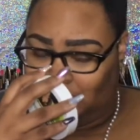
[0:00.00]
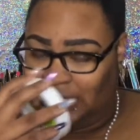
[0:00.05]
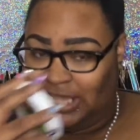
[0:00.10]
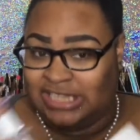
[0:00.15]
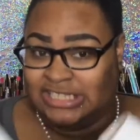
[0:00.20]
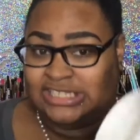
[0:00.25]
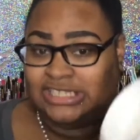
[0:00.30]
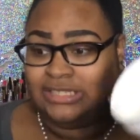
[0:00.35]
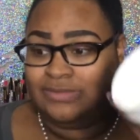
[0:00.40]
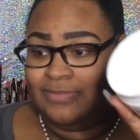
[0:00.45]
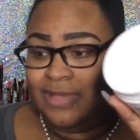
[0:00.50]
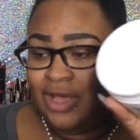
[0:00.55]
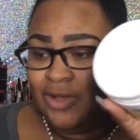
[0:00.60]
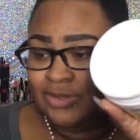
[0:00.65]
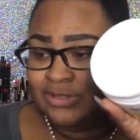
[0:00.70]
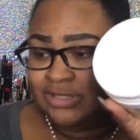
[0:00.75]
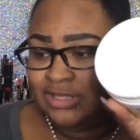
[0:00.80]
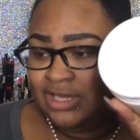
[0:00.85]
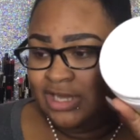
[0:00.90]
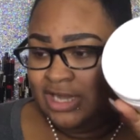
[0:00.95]
It
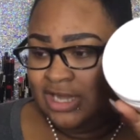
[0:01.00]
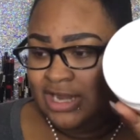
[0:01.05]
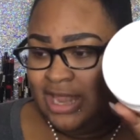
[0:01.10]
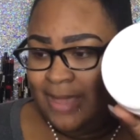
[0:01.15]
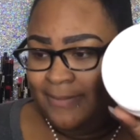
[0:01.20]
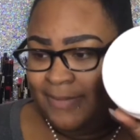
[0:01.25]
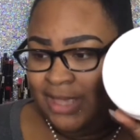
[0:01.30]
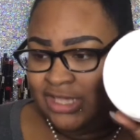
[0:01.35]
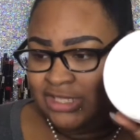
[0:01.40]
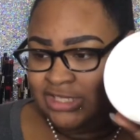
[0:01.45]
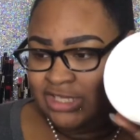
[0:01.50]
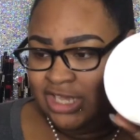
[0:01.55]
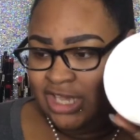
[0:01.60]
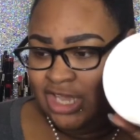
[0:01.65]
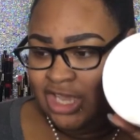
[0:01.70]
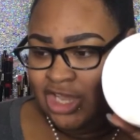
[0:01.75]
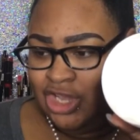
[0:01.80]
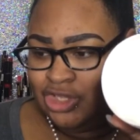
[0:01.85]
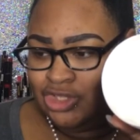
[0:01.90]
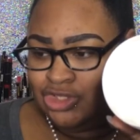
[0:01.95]
smells good. It makes your
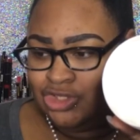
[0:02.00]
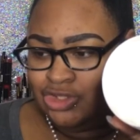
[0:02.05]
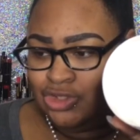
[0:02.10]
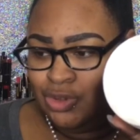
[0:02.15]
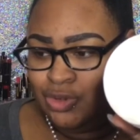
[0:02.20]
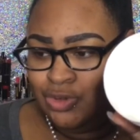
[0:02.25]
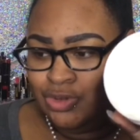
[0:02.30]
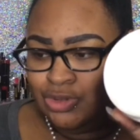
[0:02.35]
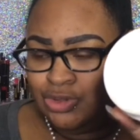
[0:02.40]
hair so